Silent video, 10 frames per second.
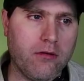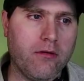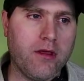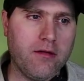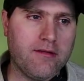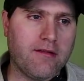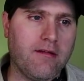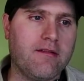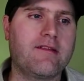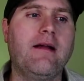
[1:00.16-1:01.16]

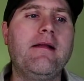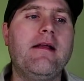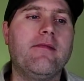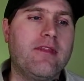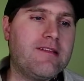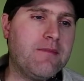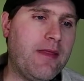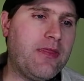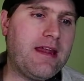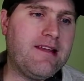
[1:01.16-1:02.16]
users. This
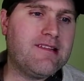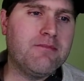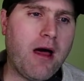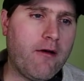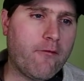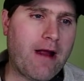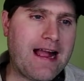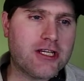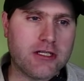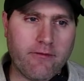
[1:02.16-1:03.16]
meant that a small
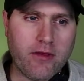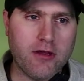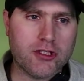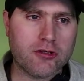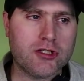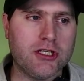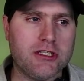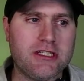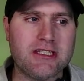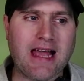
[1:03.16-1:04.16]
fraction of users could
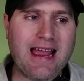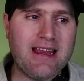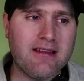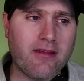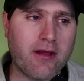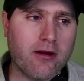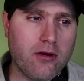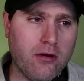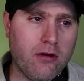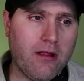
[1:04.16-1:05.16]
sign into their
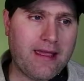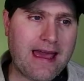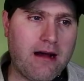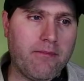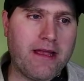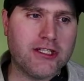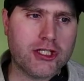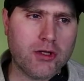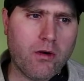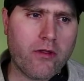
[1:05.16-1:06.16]
Google account and
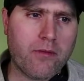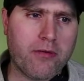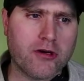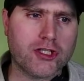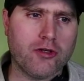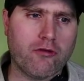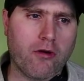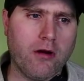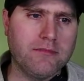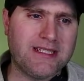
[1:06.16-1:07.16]
store their personal
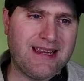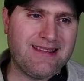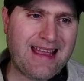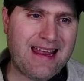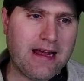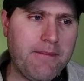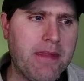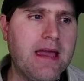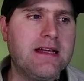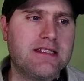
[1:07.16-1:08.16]
Chrome Sync data,
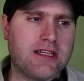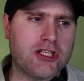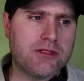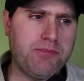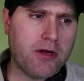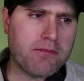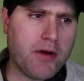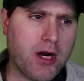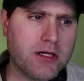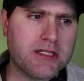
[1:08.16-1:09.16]
such as
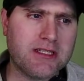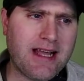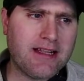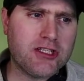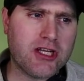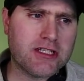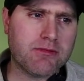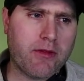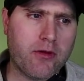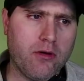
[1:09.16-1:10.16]
bookmarks, not just
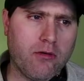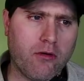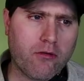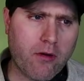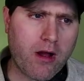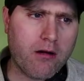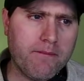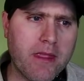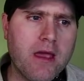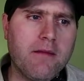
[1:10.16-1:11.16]
with Google
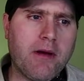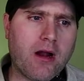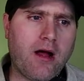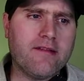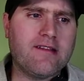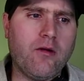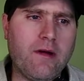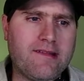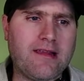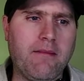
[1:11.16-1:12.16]
Chrome, but also
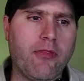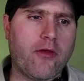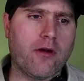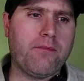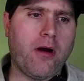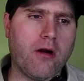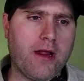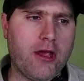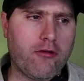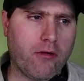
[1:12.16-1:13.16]
with some third
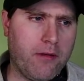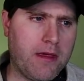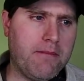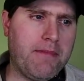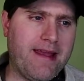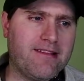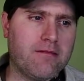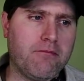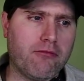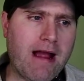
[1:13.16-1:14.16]
party Chromium
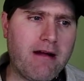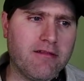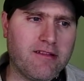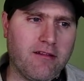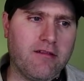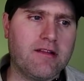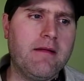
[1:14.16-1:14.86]
based browsers.